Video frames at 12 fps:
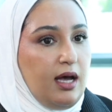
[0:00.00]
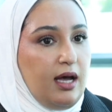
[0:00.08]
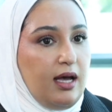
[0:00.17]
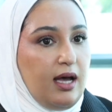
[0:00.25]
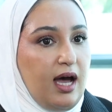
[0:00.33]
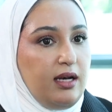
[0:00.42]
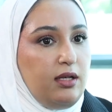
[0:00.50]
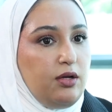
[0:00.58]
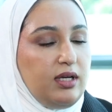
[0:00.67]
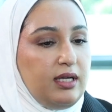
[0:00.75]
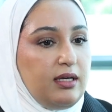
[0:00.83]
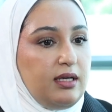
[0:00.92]

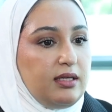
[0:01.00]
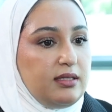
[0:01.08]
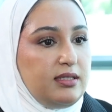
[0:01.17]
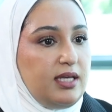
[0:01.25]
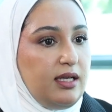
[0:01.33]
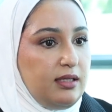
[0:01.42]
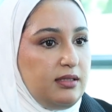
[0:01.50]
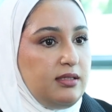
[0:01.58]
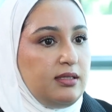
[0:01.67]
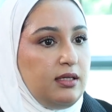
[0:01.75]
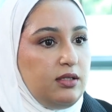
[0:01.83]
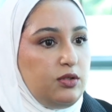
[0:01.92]
unlocking
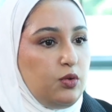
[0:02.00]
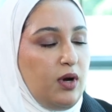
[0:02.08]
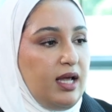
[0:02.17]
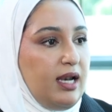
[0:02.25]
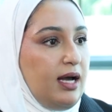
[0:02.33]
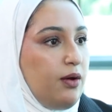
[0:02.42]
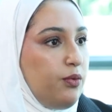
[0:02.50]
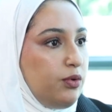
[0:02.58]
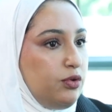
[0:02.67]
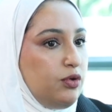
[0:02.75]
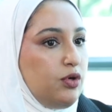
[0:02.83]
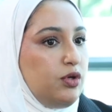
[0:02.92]
cells to allow
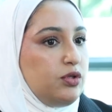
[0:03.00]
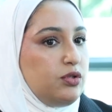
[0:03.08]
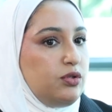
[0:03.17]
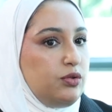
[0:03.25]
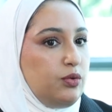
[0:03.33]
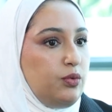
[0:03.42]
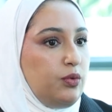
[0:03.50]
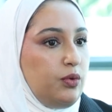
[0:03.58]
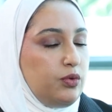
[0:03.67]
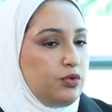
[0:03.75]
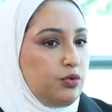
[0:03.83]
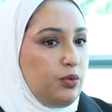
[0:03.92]
glucose to
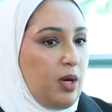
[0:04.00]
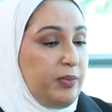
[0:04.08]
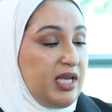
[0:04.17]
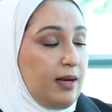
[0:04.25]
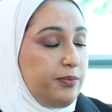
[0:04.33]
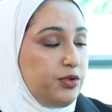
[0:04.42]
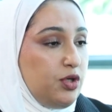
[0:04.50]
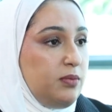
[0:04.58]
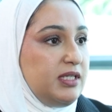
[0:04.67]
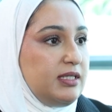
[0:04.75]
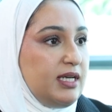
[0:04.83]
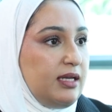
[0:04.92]
be
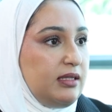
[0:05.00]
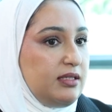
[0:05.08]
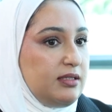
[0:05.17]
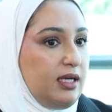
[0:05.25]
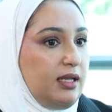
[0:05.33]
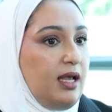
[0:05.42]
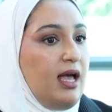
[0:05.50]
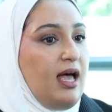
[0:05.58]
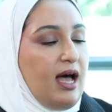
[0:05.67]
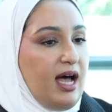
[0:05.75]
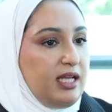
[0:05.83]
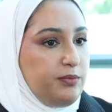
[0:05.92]
absorbed inside the cell
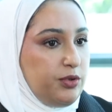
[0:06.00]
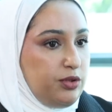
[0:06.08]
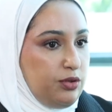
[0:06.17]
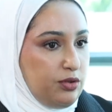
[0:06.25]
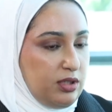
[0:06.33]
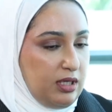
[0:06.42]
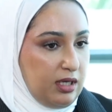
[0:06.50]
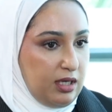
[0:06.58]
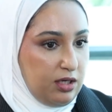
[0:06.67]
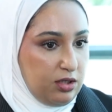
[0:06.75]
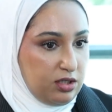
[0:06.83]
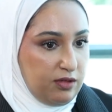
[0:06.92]
and producing
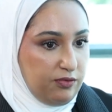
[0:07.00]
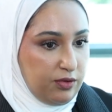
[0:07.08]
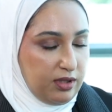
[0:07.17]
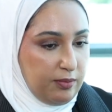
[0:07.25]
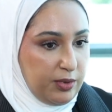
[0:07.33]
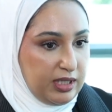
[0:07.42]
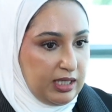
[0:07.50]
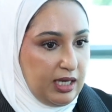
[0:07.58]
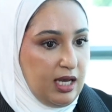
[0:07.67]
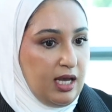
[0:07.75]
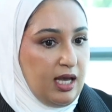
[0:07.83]
energy for the body.